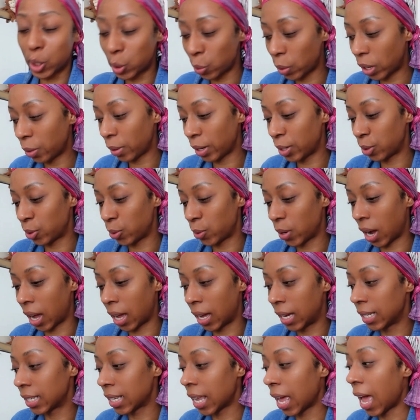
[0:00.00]
So anyways, you
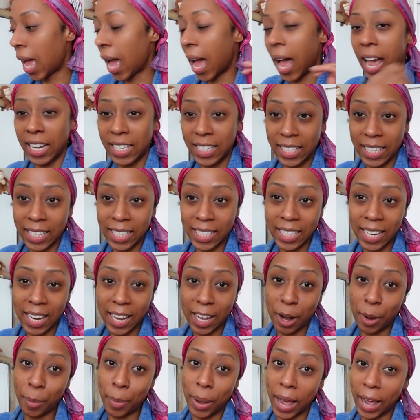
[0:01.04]
guys, I did
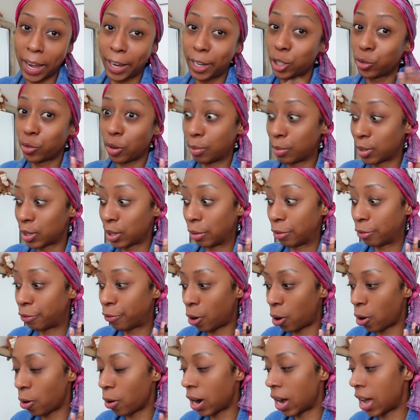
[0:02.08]
get a package from
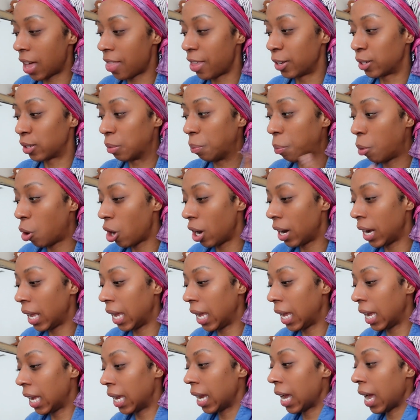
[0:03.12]
Sephora this
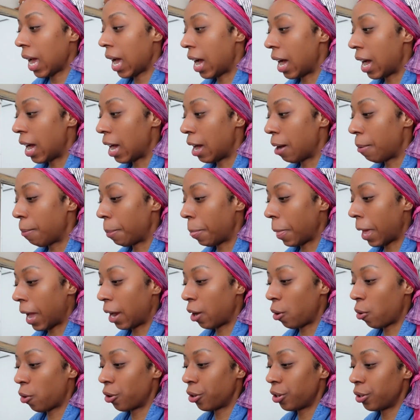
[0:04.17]
morning. Um, I
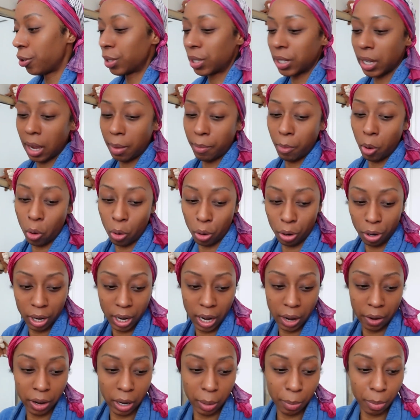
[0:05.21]
ordered some
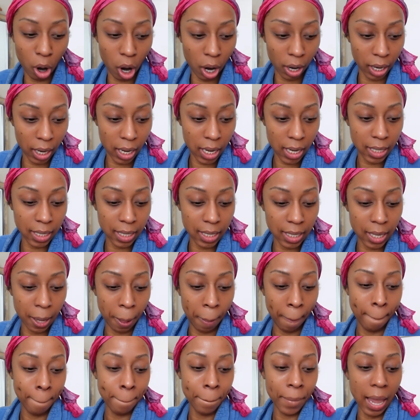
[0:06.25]
Ordinary products,
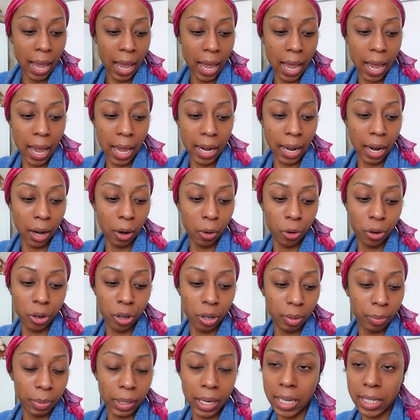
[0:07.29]
and I ordered
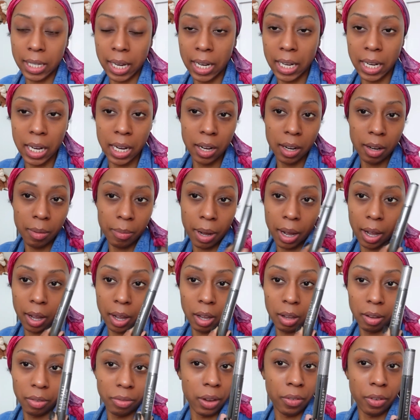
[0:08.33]
it because I needed
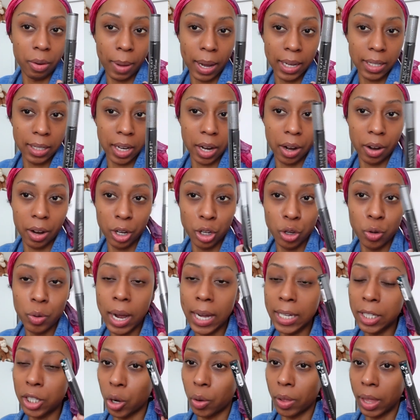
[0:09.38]
my favorite mascara. You
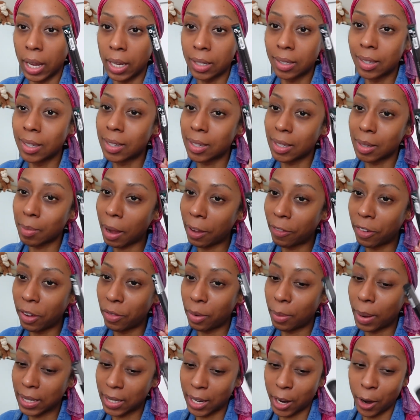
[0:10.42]
guys know this. This is my
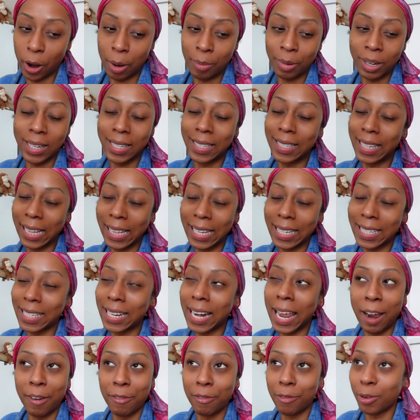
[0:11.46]
favorite mascara. I'm going to say this in
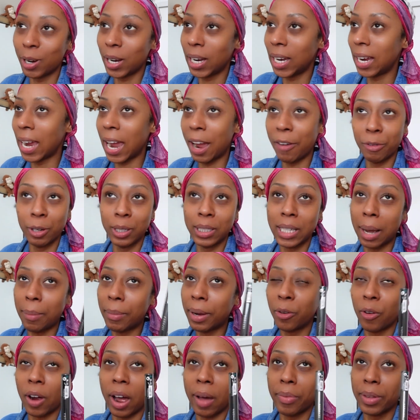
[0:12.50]
every, every time I
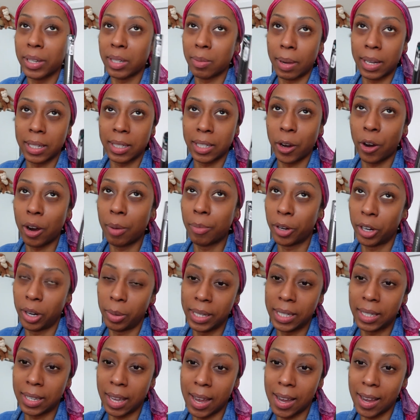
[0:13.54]
grab this mascara, I'm going to
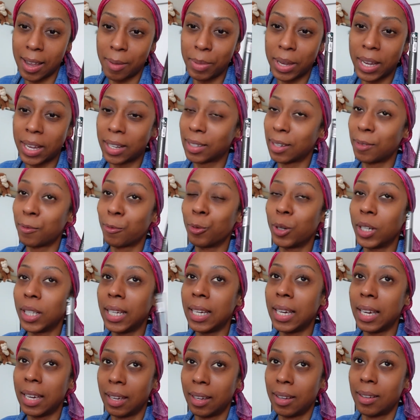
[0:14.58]
be saying it because it
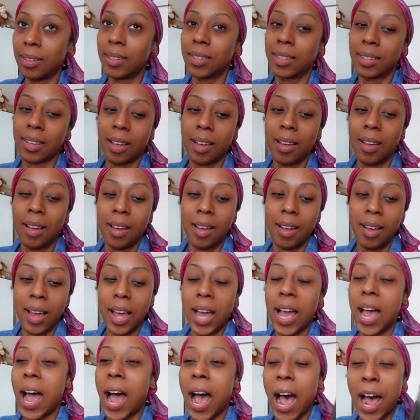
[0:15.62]
really is.
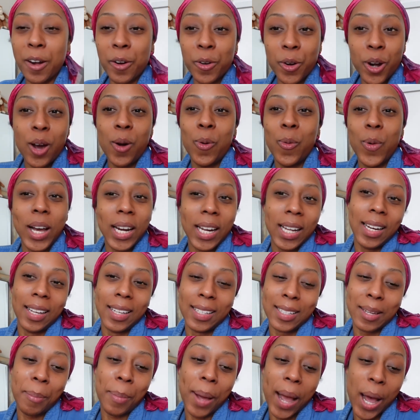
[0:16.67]
I don't know what it
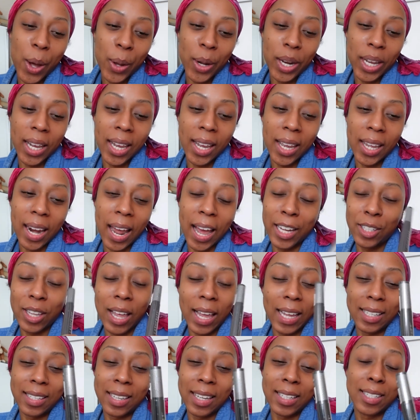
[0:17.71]
is about it. I,
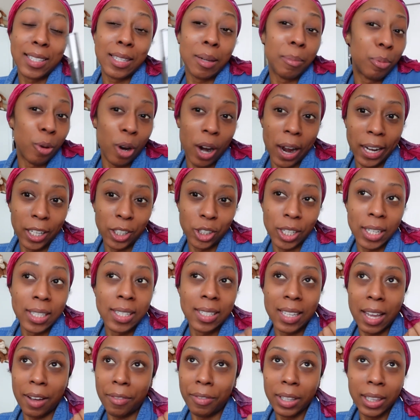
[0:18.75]
it it's the brush.
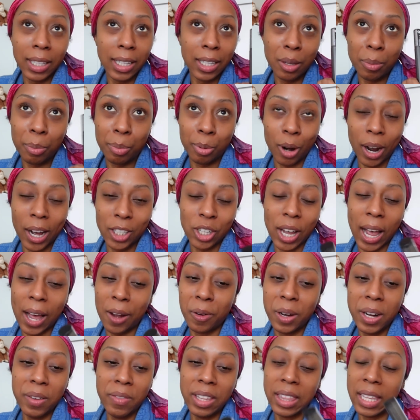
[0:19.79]
It's definitely the brush. I
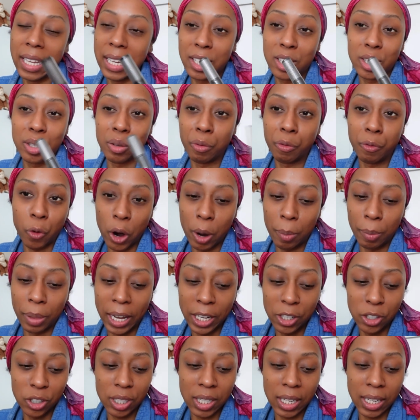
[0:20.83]
don't even think it's the formula.
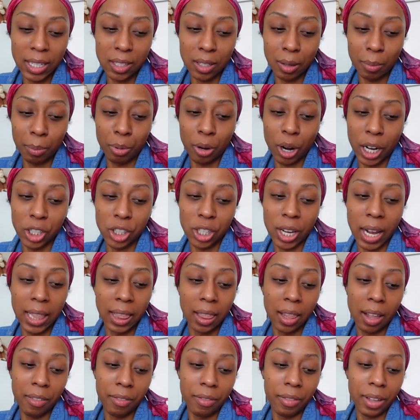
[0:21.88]
I just think it's the brush. I
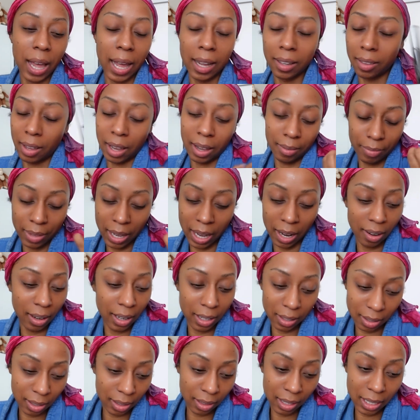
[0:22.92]
love I,
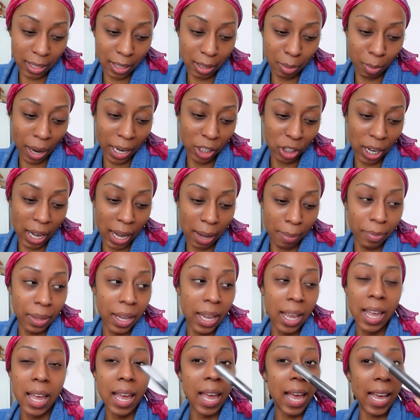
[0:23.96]
it. This is my jam.
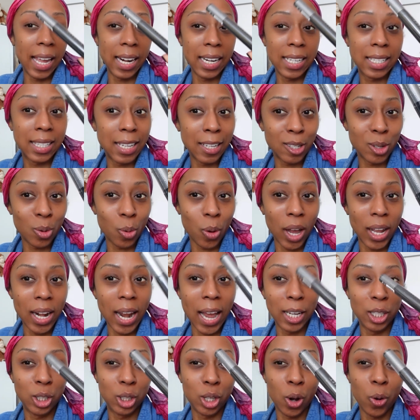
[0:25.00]
And it's this one.
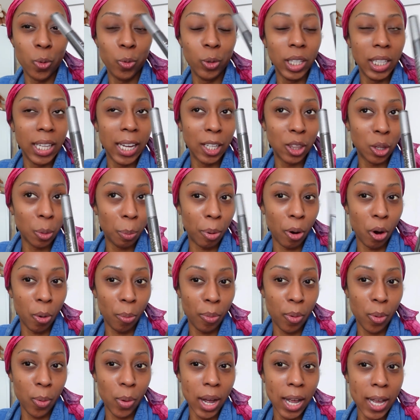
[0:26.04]
I don't really like the
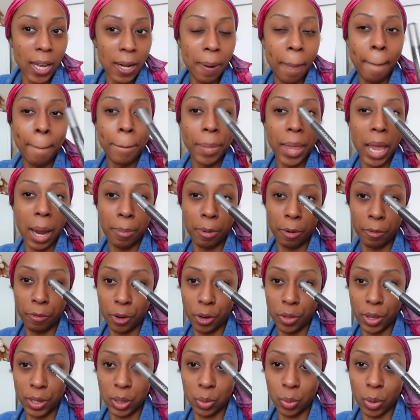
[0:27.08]
purple one. I
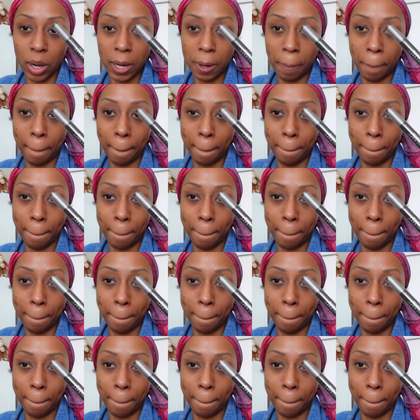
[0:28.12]
prefer this one.